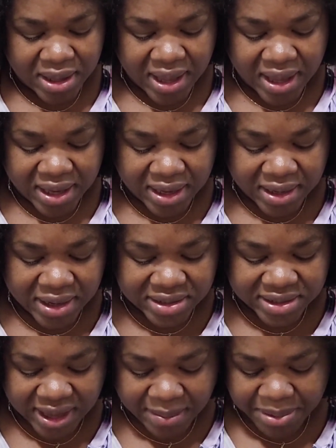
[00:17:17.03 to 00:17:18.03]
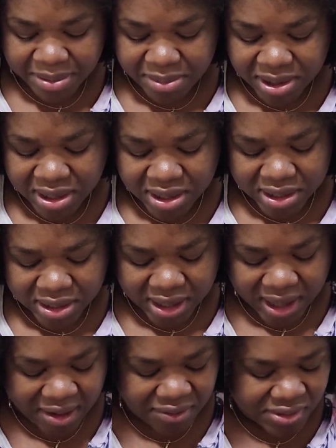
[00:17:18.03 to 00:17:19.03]
And this Happy Mail,
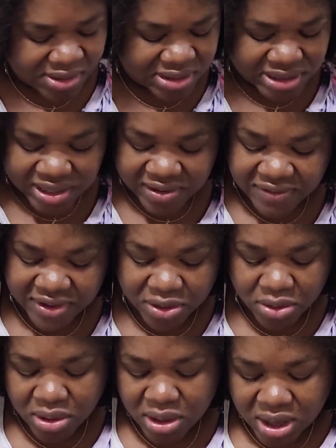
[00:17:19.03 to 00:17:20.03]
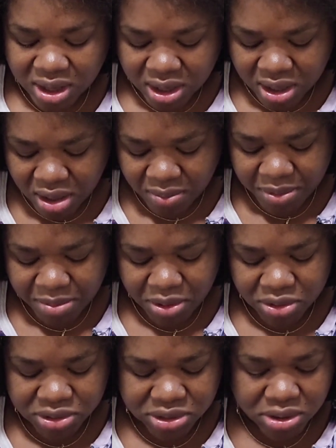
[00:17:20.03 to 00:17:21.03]
I received it a couple
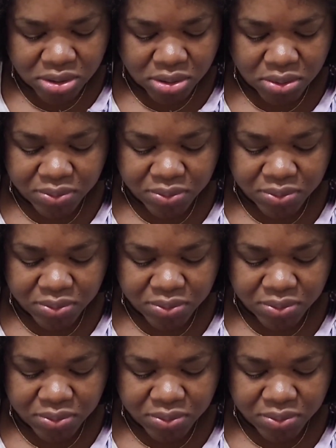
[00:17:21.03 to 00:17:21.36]
months ago